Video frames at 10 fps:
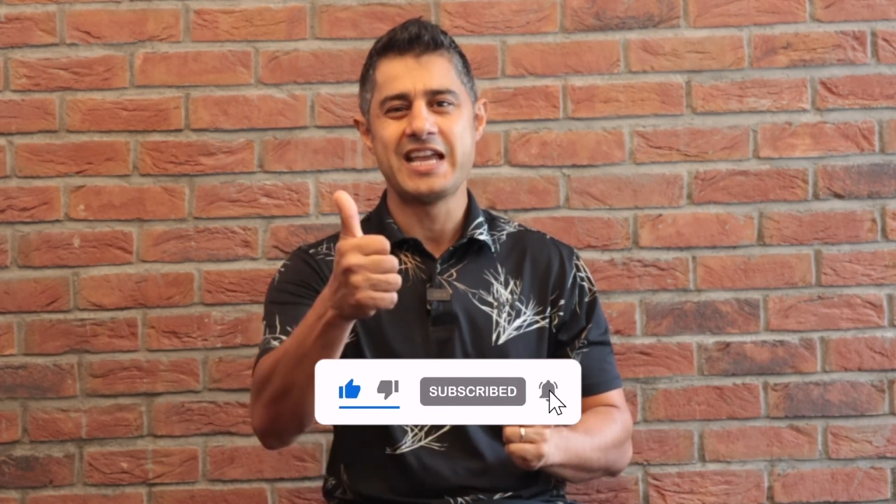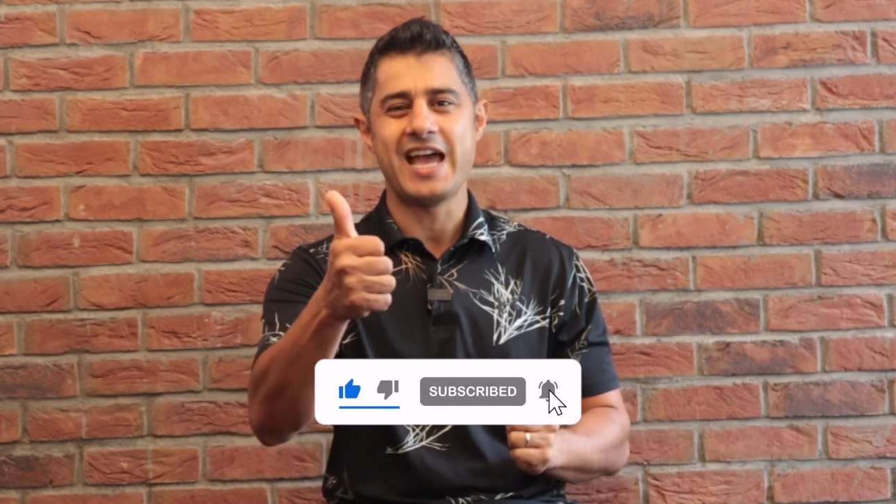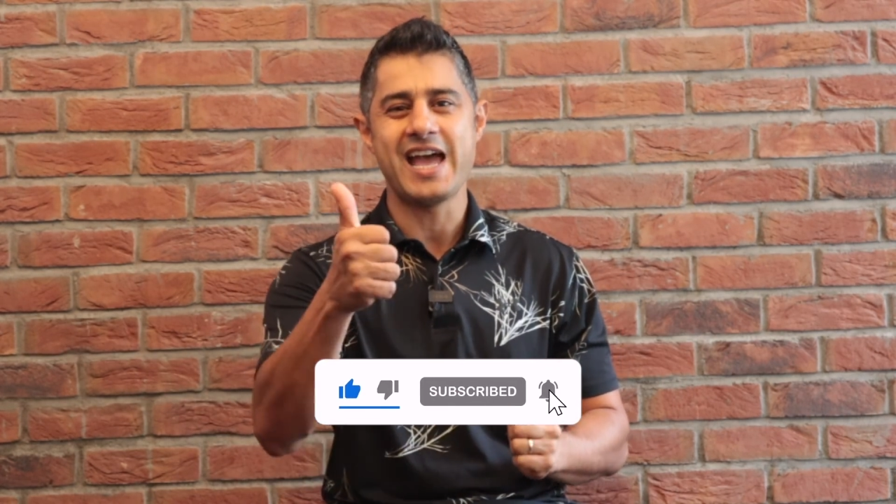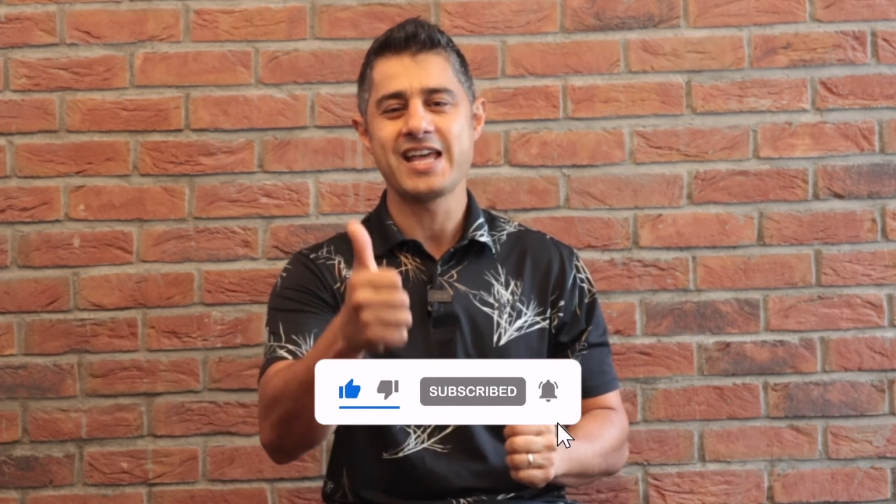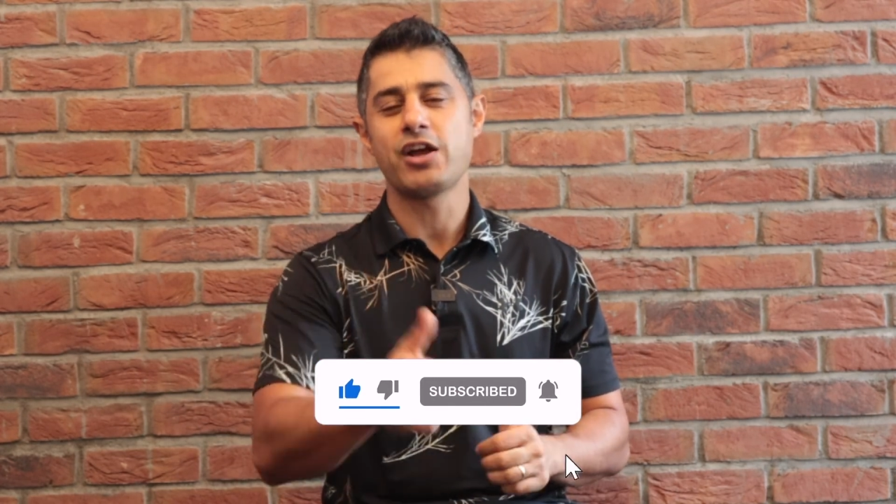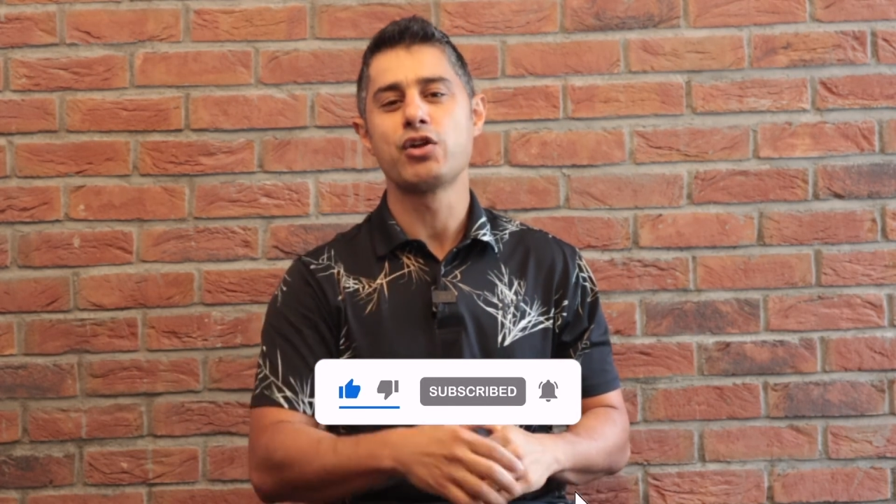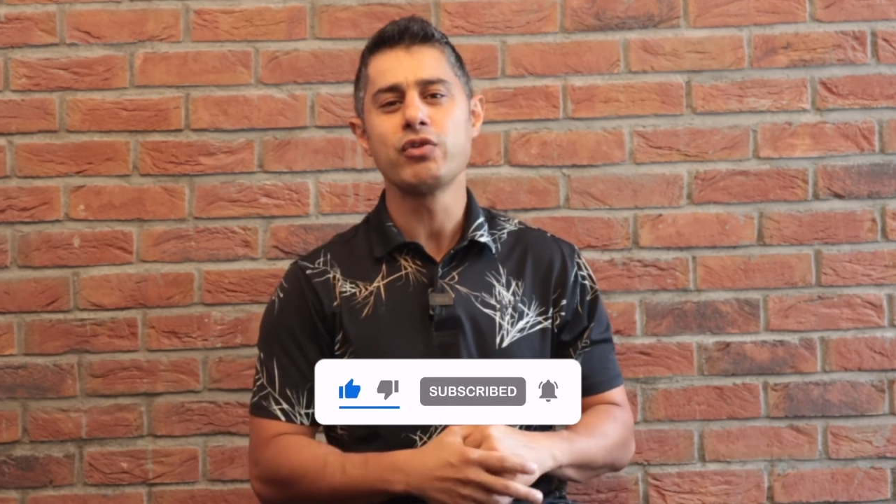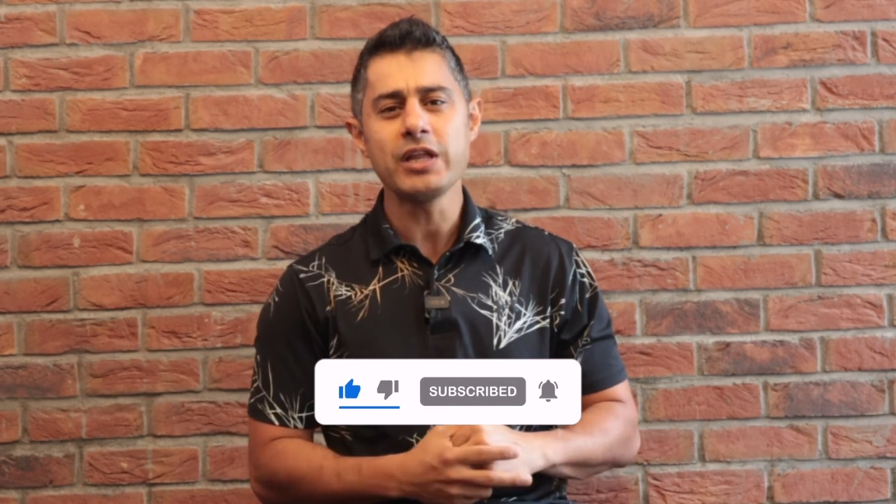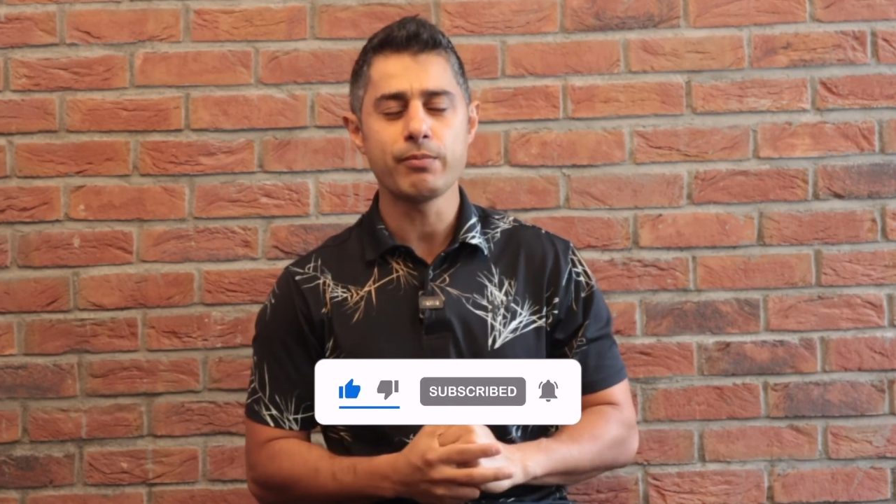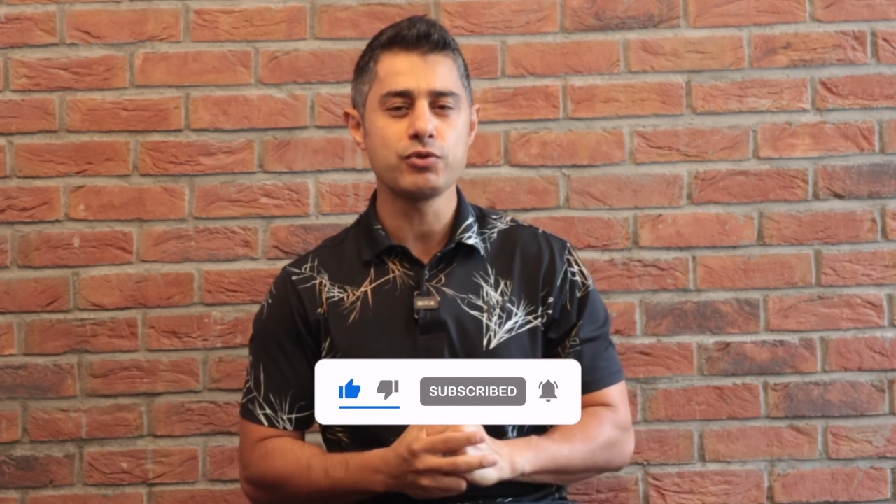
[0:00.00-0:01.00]
and I
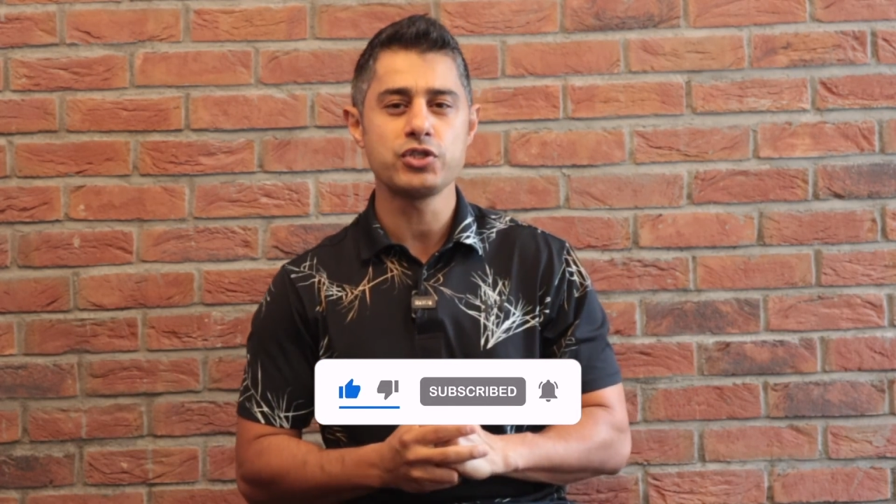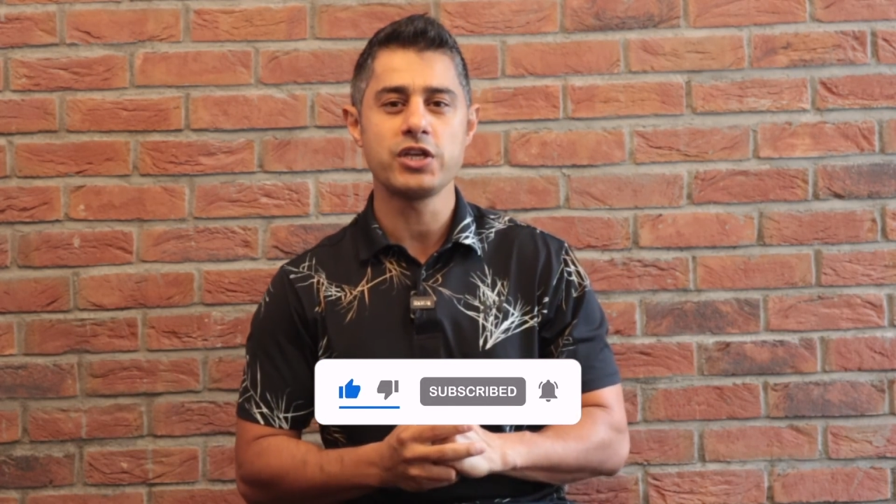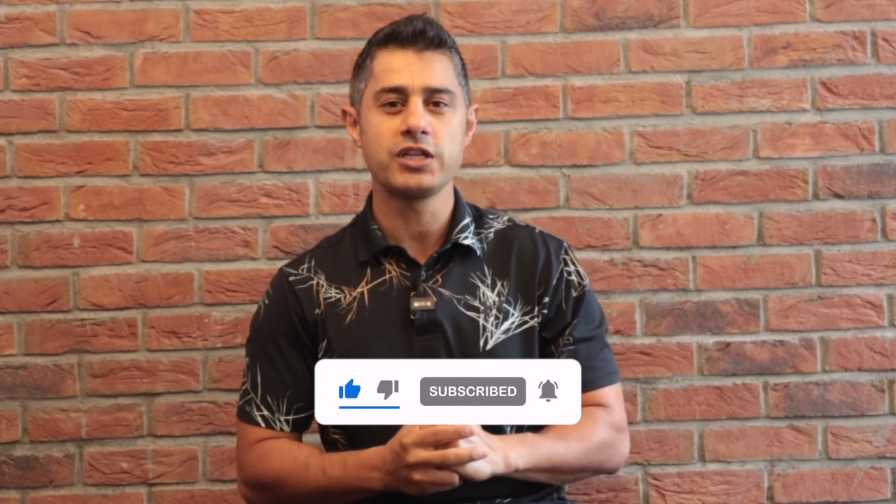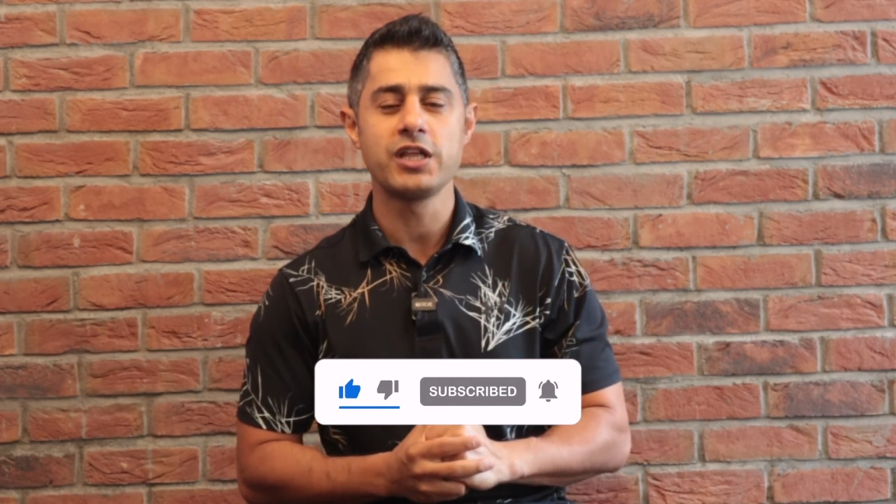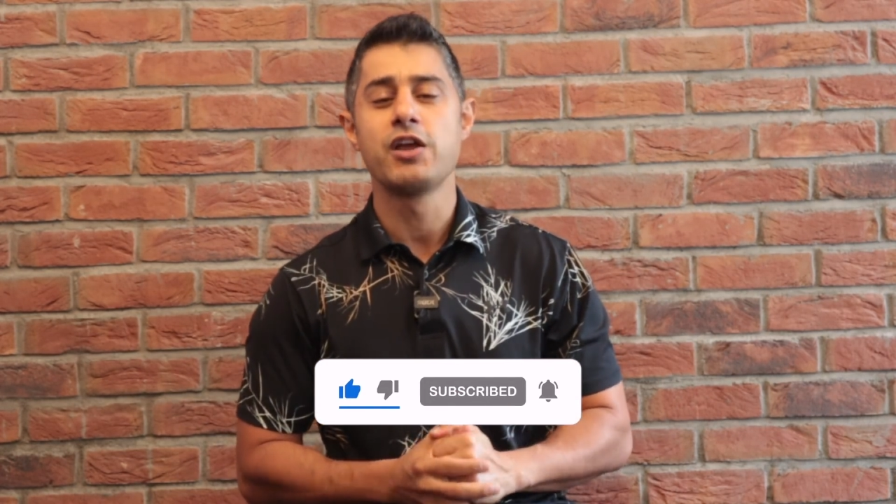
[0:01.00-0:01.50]
really appreciate